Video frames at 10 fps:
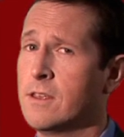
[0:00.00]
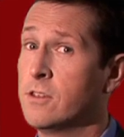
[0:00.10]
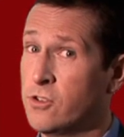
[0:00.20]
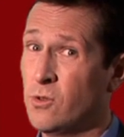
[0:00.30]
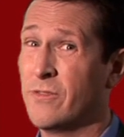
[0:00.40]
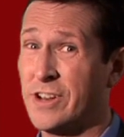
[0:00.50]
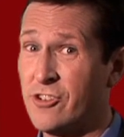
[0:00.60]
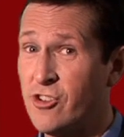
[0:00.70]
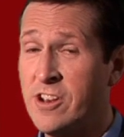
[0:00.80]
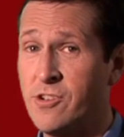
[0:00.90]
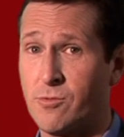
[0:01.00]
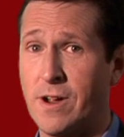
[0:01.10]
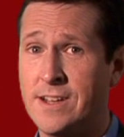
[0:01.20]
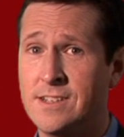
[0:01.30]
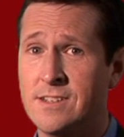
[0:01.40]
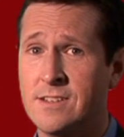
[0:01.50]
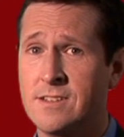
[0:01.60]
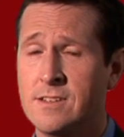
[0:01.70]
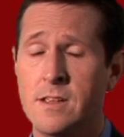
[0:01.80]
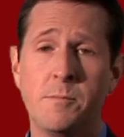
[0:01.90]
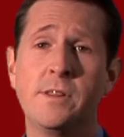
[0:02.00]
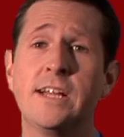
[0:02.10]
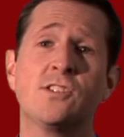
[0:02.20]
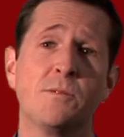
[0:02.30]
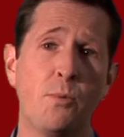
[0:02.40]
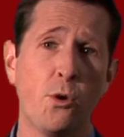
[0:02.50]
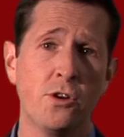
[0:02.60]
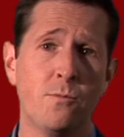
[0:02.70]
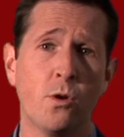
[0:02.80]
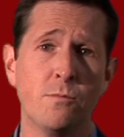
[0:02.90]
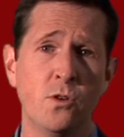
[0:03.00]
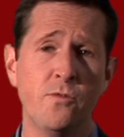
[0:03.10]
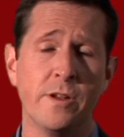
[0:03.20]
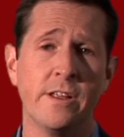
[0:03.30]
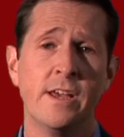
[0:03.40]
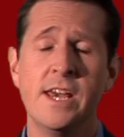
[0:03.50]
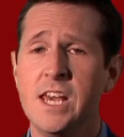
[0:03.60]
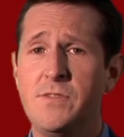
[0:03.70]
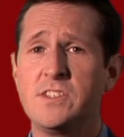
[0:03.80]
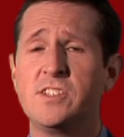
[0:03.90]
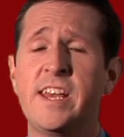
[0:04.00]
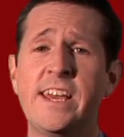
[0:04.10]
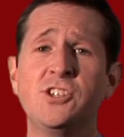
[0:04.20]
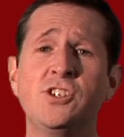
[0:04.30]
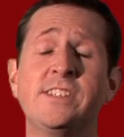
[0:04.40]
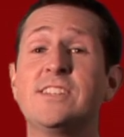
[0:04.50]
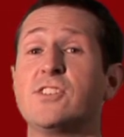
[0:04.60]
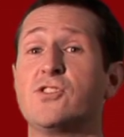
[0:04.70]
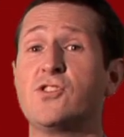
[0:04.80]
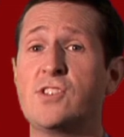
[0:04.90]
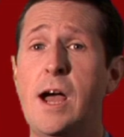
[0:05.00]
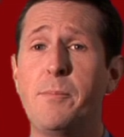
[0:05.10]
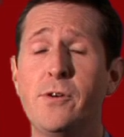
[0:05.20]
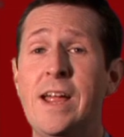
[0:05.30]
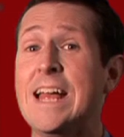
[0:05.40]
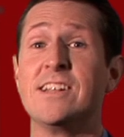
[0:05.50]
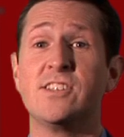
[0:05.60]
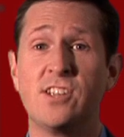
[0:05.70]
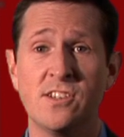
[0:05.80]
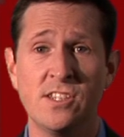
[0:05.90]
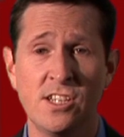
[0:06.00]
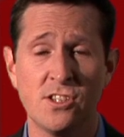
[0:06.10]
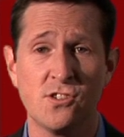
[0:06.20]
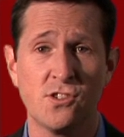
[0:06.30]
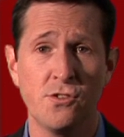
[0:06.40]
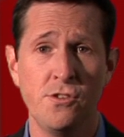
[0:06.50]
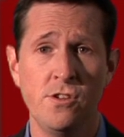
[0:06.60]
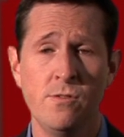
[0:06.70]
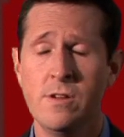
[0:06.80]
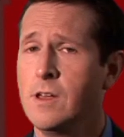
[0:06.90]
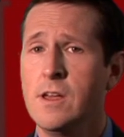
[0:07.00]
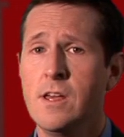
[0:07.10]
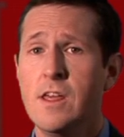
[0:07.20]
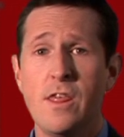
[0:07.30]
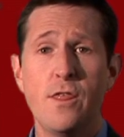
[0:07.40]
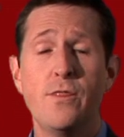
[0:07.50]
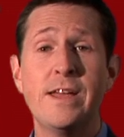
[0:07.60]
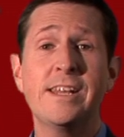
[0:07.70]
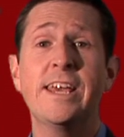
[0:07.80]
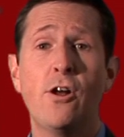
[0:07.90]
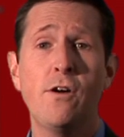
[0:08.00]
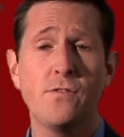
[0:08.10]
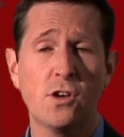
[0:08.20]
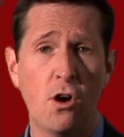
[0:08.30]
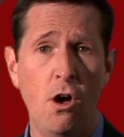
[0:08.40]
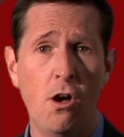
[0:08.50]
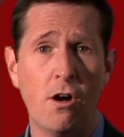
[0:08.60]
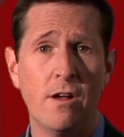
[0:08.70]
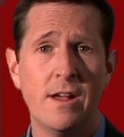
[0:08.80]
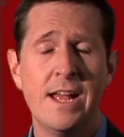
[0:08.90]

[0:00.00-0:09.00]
You do have an agenda, right? But that's the Bore No More movement. If it's a tangent that's a stopper and doesn't concern you, then get off the call.